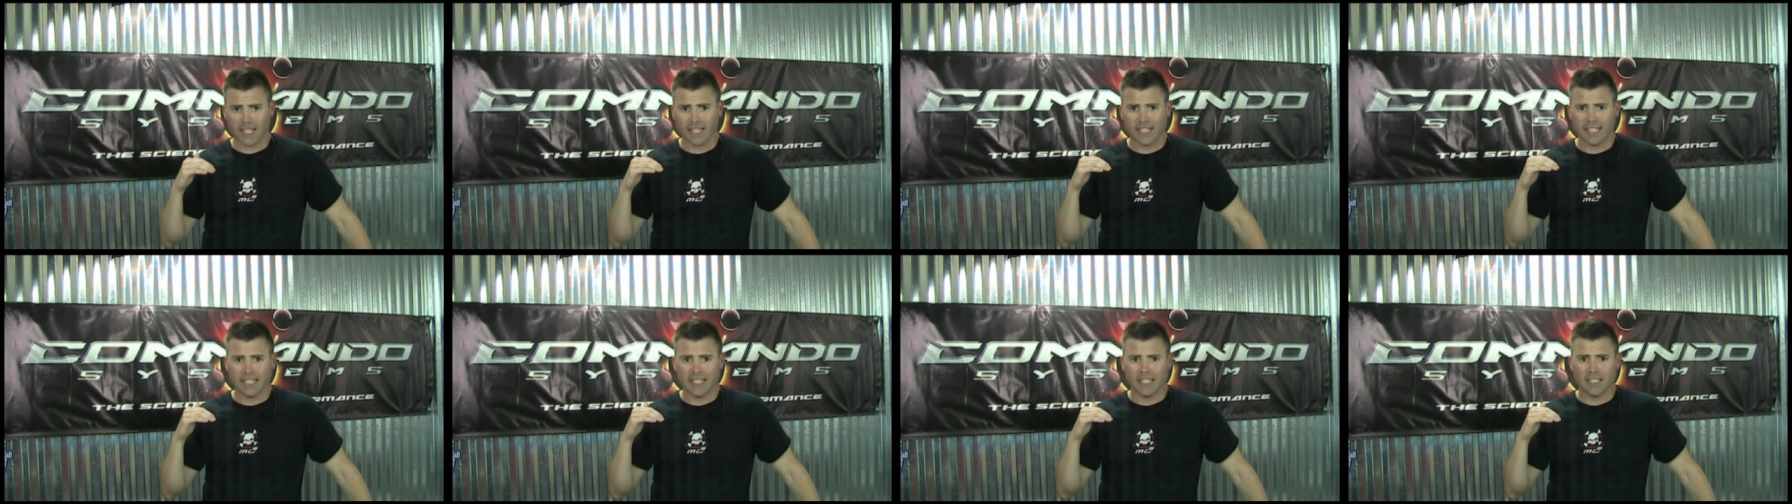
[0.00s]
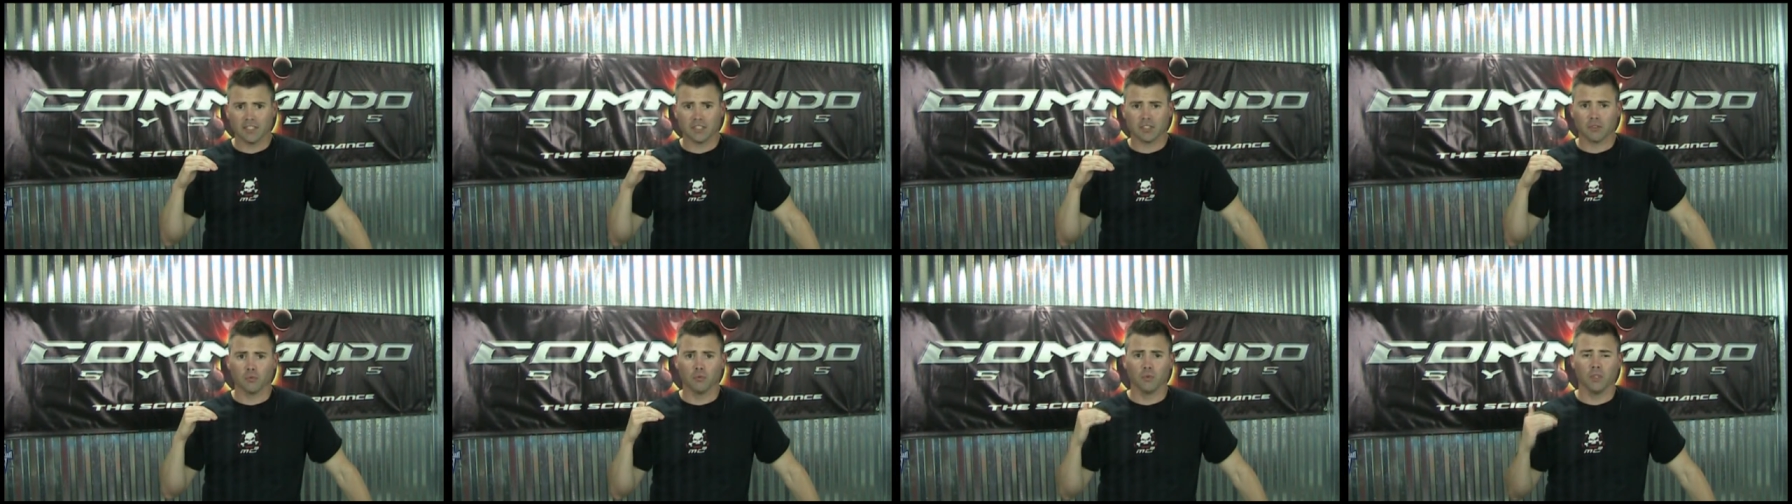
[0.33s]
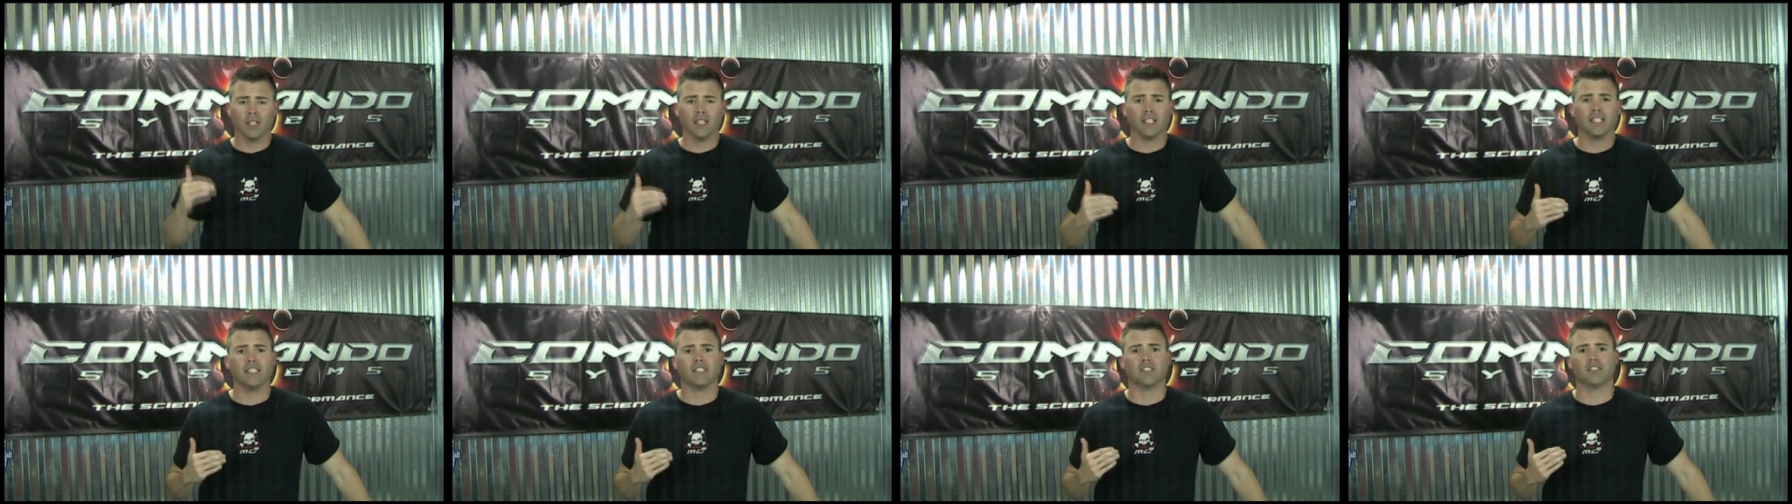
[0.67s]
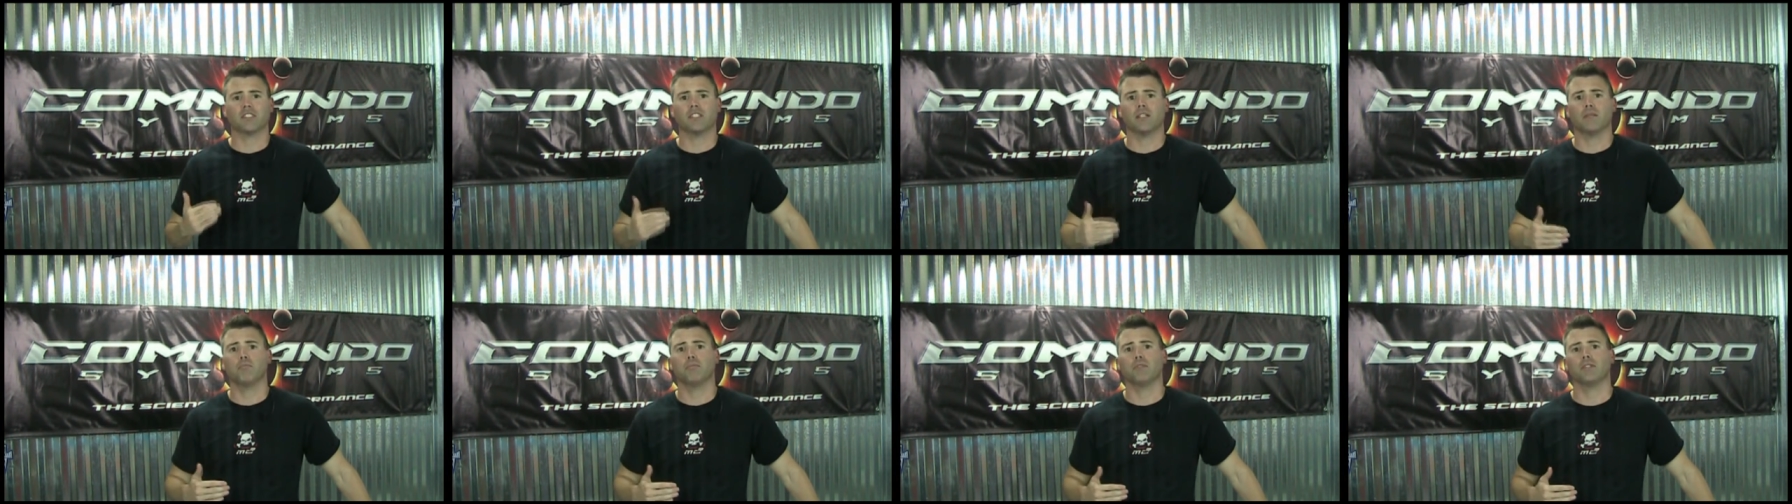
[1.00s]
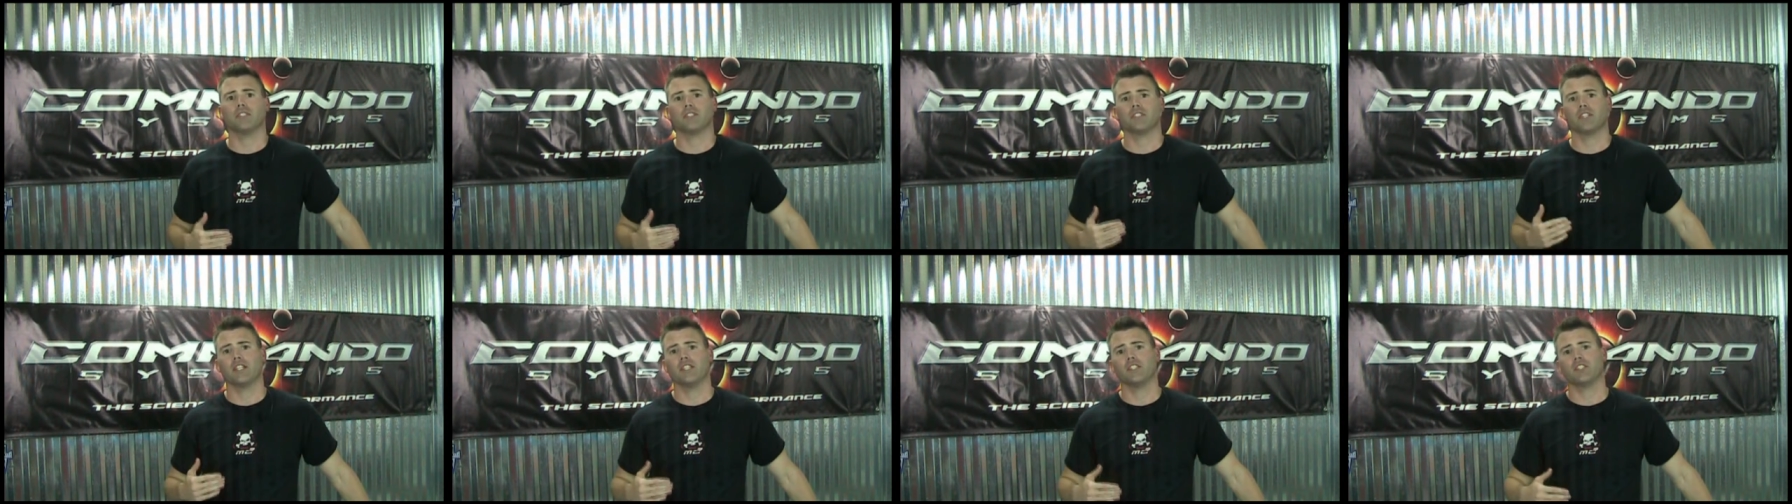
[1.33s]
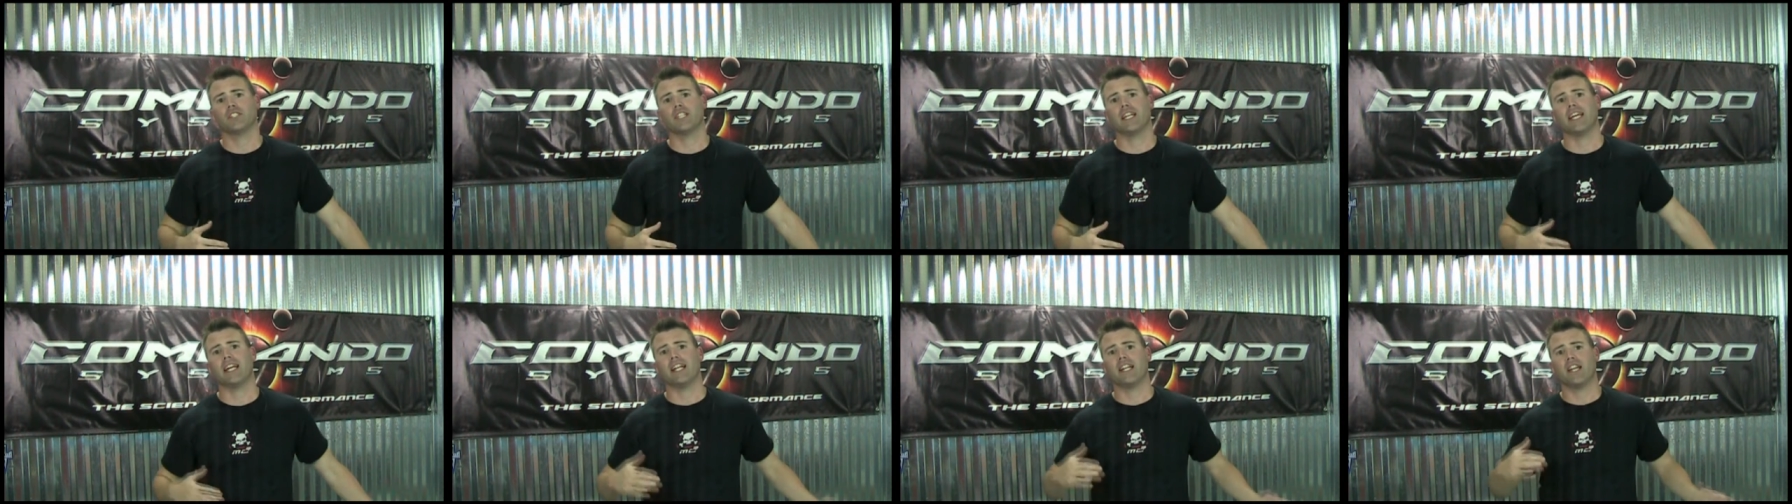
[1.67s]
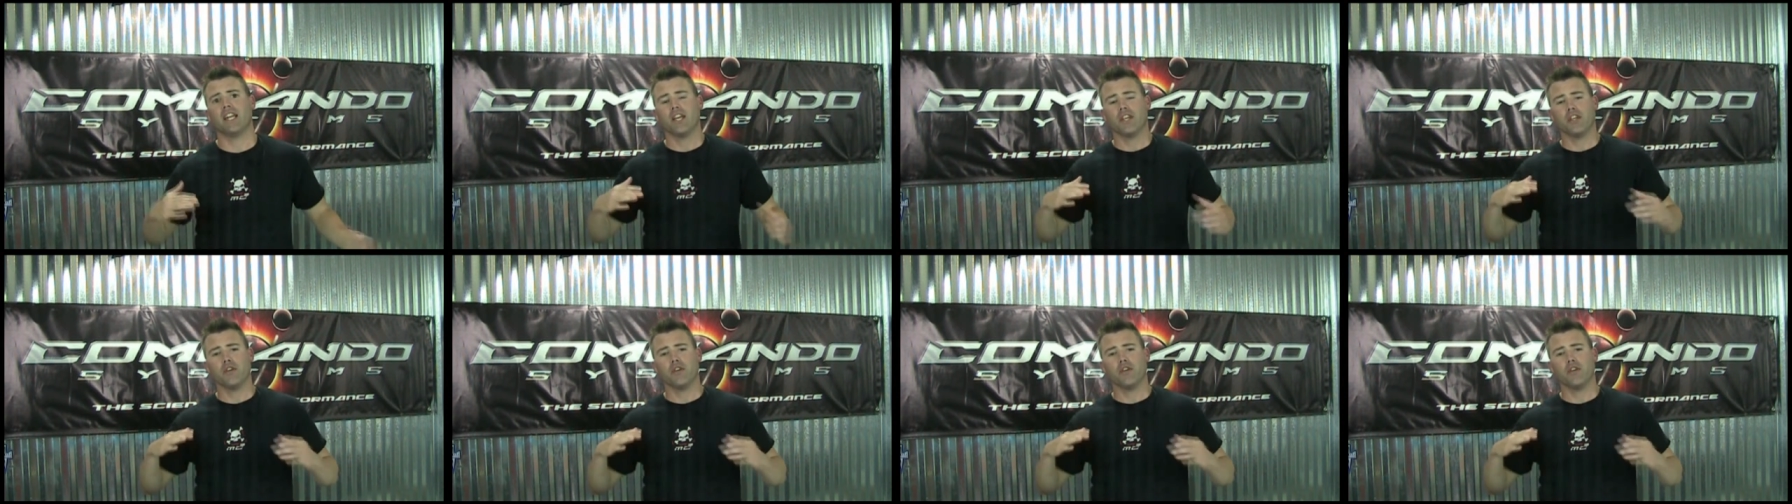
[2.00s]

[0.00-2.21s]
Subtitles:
is really as simple as understanding